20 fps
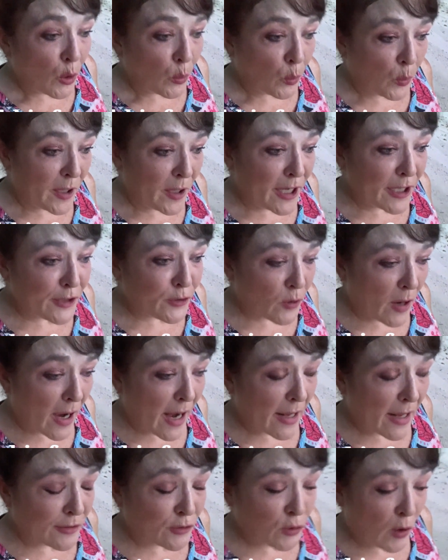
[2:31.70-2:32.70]
We
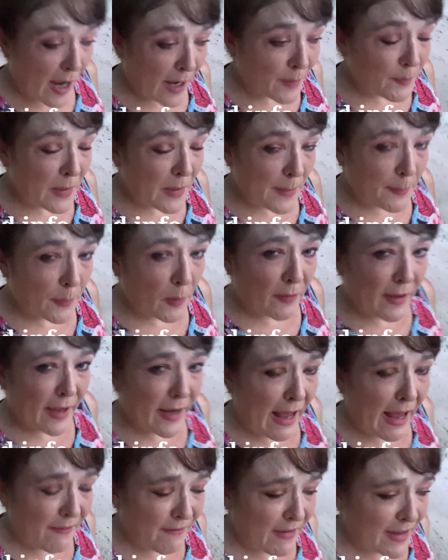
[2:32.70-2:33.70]
attract people
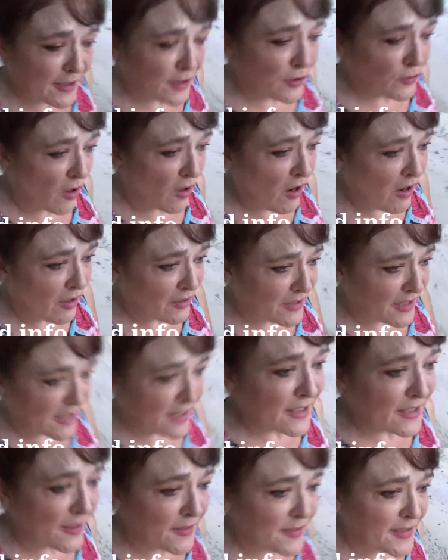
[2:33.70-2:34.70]
that have a strong
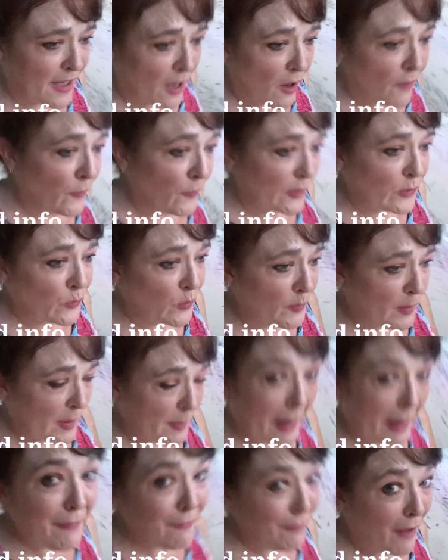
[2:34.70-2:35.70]
sense of self, which would
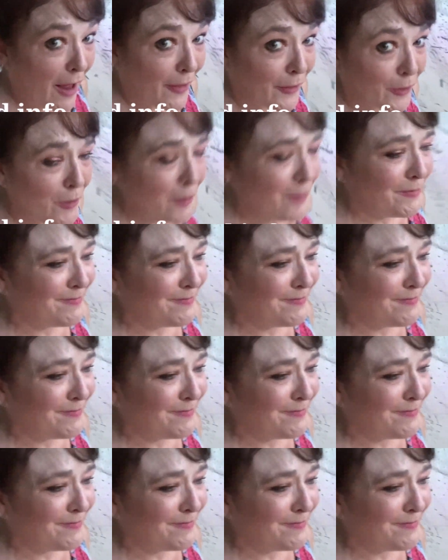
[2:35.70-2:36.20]
be my father,